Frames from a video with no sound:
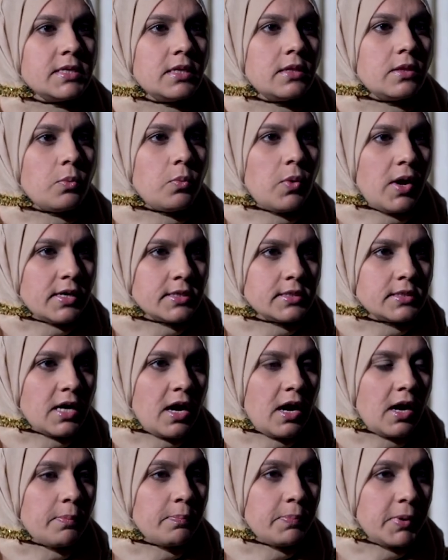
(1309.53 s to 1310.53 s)
in the West
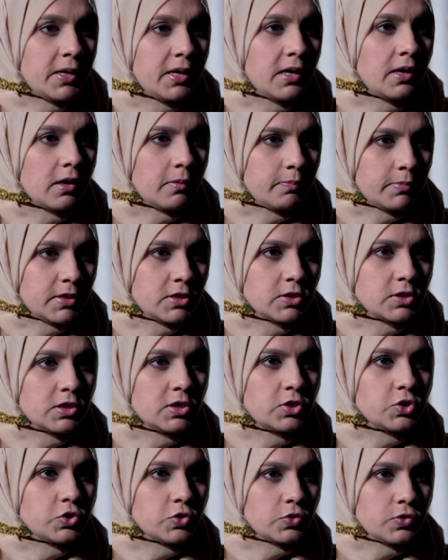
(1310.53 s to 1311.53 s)
are picking up these
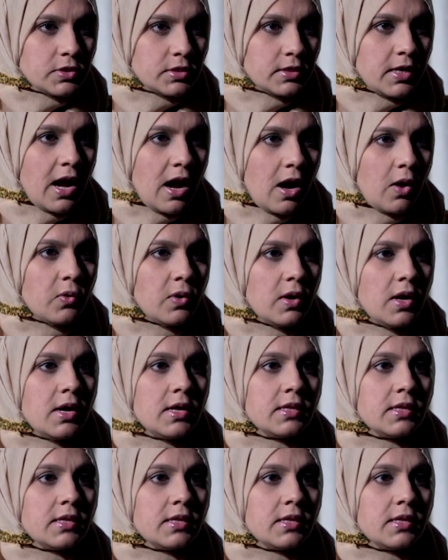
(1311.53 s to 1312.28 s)
issues now,